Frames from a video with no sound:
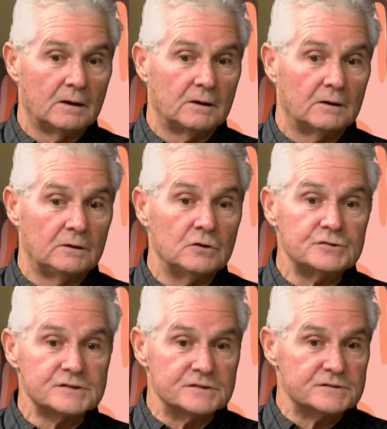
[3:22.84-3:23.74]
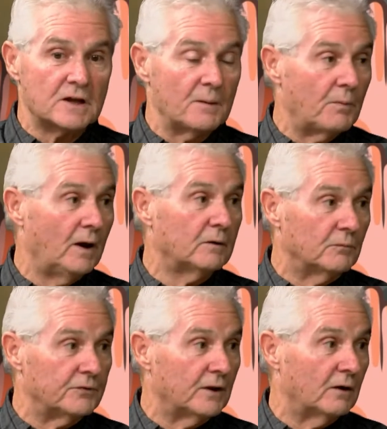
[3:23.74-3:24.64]
nuisance type
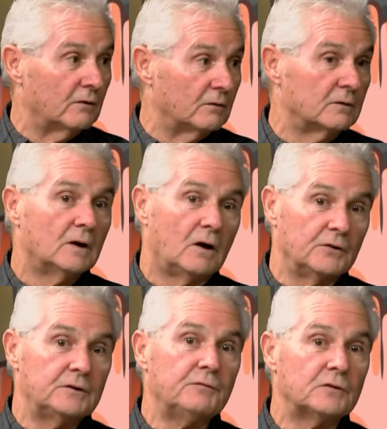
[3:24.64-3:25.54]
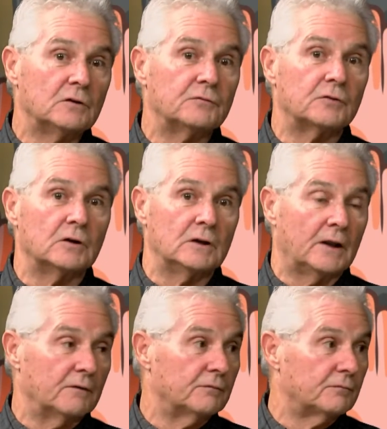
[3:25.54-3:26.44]
items that are difficult for a
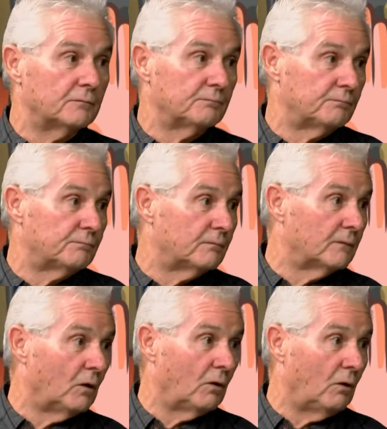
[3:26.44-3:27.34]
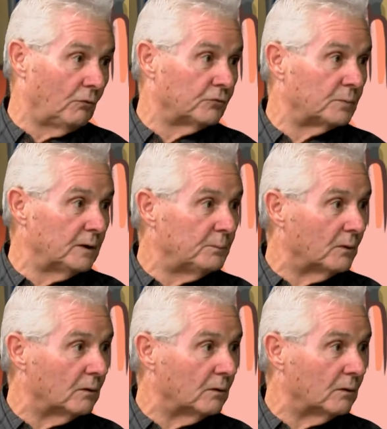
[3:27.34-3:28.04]
lot of older people.